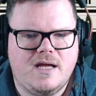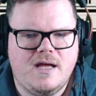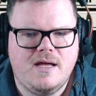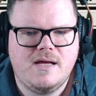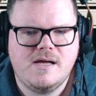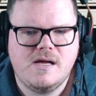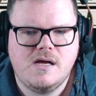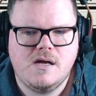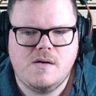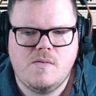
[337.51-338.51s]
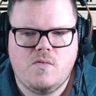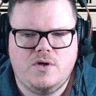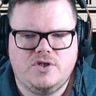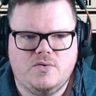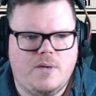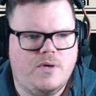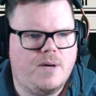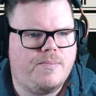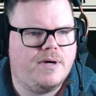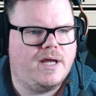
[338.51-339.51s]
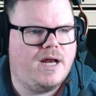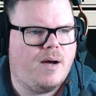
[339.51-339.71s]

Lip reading: What do I want to bring in?